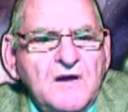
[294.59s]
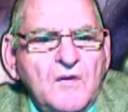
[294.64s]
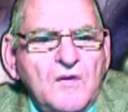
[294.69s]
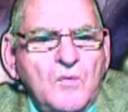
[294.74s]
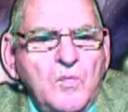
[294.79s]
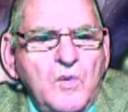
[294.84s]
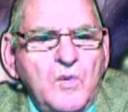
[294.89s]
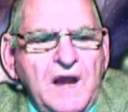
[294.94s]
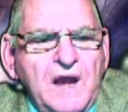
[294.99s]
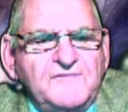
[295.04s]

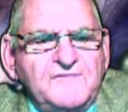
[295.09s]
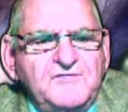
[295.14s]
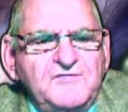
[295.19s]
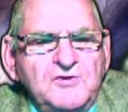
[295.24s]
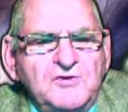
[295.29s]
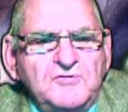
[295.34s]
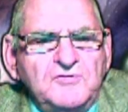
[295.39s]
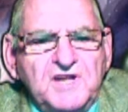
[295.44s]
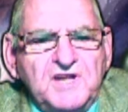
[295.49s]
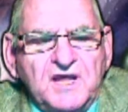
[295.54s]
What have
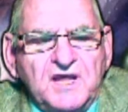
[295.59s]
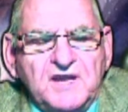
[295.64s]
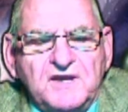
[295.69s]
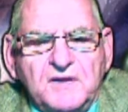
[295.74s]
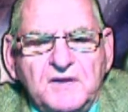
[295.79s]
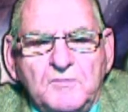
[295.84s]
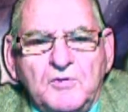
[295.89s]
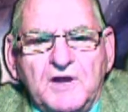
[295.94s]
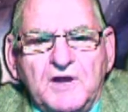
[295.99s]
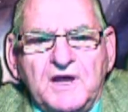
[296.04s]
you done
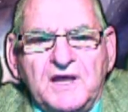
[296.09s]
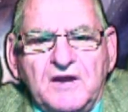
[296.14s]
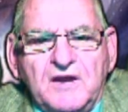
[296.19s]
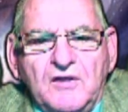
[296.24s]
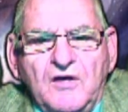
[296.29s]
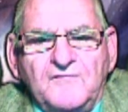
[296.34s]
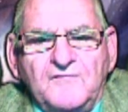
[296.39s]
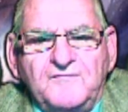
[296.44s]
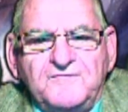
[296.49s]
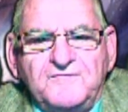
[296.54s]
to bring an
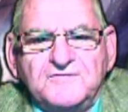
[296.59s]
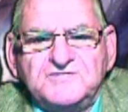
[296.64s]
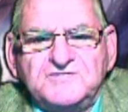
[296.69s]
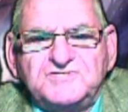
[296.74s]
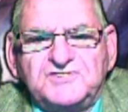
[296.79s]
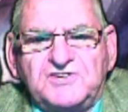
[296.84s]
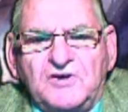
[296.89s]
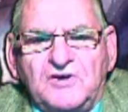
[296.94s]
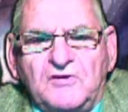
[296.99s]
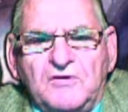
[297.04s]
awful
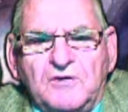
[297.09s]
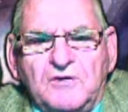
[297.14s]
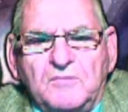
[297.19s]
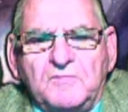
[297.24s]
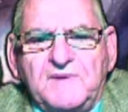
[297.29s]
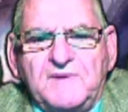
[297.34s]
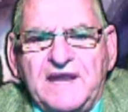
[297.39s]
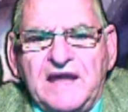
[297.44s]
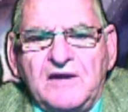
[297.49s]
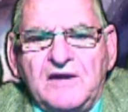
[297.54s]

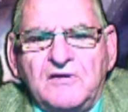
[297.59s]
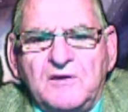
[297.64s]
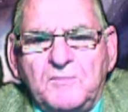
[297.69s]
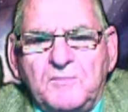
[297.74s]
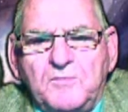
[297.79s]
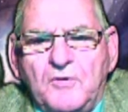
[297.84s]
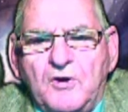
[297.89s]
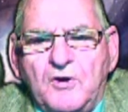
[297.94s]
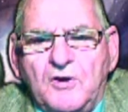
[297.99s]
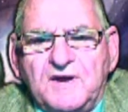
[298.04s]
storm down
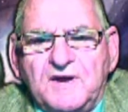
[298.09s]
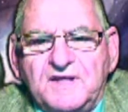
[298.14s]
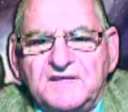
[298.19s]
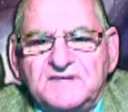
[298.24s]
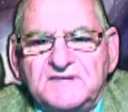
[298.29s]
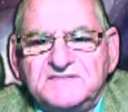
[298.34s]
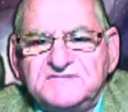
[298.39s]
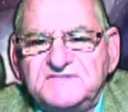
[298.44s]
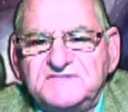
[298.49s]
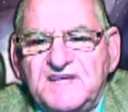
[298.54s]
upon
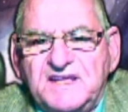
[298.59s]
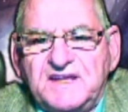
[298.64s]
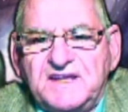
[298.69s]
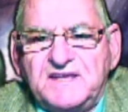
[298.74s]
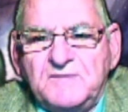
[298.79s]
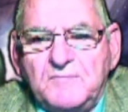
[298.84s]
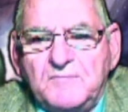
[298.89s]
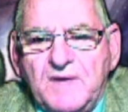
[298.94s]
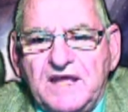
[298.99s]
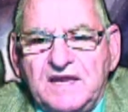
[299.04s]
us? They
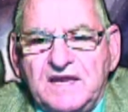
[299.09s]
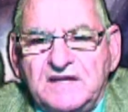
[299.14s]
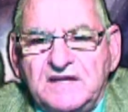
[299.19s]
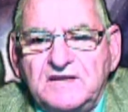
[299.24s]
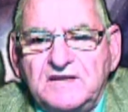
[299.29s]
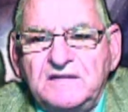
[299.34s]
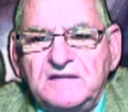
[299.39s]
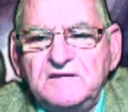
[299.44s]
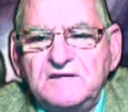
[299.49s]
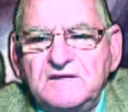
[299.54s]

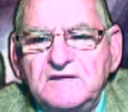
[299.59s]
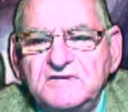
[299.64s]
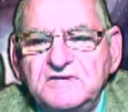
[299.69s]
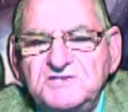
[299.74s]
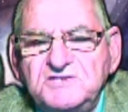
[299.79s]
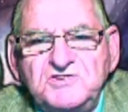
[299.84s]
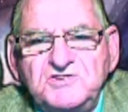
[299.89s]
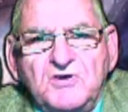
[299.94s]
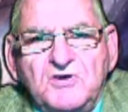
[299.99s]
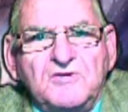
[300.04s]
demanded.
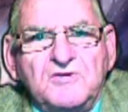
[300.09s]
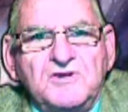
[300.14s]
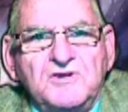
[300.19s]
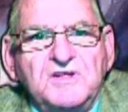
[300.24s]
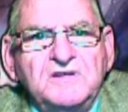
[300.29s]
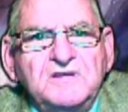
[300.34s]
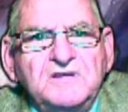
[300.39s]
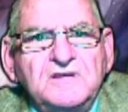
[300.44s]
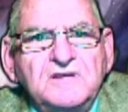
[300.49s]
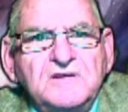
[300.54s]

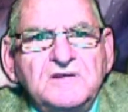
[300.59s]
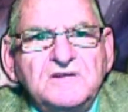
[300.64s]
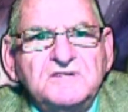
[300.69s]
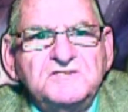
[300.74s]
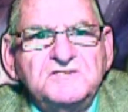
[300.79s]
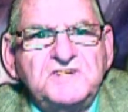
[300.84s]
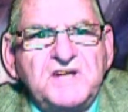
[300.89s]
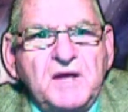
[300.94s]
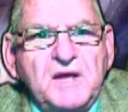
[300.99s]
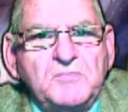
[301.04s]
Jonah
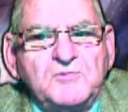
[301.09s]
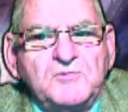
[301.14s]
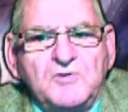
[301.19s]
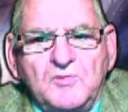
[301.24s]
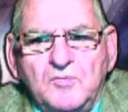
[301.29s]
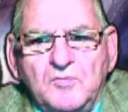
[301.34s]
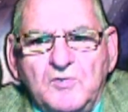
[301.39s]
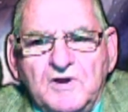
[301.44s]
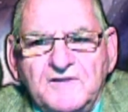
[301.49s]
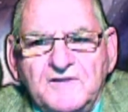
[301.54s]
chapter
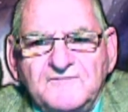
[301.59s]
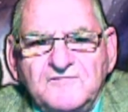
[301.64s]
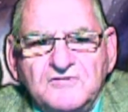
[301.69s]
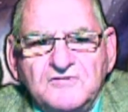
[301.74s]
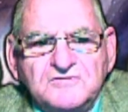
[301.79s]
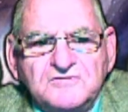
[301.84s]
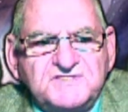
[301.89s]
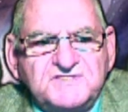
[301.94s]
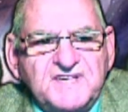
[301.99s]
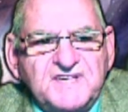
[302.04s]
1 and
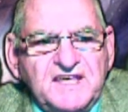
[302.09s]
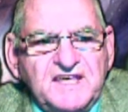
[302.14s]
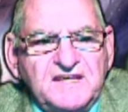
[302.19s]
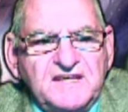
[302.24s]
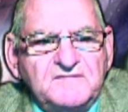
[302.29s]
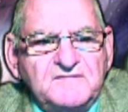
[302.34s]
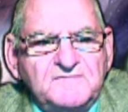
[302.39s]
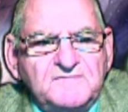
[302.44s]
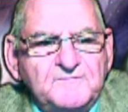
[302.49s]
verse 8.